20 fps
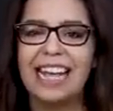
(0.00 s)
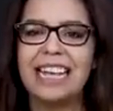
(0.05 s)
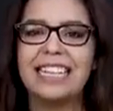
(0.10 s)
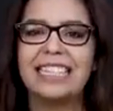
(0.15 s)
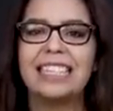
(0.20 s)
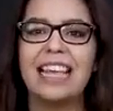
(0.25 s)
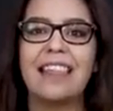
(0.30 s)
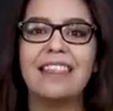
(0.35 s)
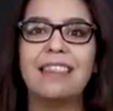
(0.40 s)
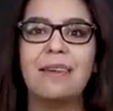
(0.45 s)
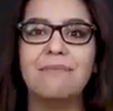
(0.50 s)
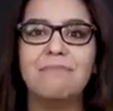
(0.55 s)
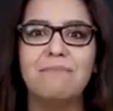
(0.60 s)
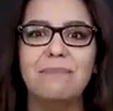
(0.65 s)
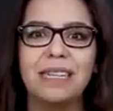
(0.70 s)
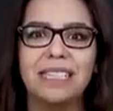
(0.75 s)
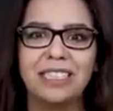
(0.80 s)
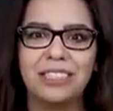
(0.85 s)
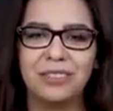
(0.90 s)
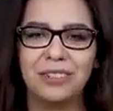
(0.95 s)
is The
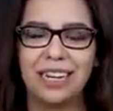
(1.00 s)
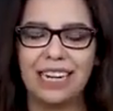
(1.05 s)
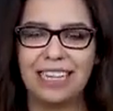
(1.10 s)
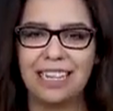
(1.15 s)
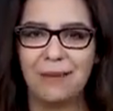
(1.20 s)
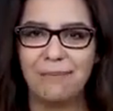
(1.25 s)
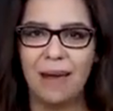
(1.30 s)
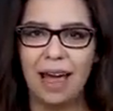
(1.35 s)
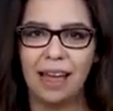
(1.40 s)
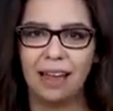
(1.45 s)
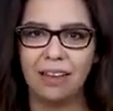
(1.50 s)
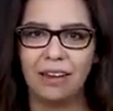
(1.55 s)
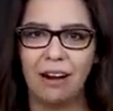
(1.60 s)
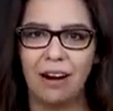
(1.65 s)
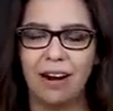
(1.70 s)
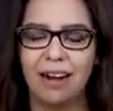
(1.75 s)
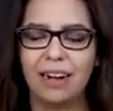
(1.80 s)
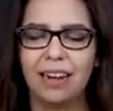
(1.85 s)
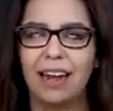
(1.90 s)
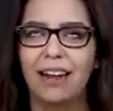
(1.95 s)
Mystery in the
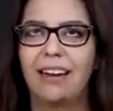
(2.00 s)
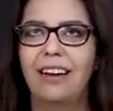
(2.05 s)
Backyard.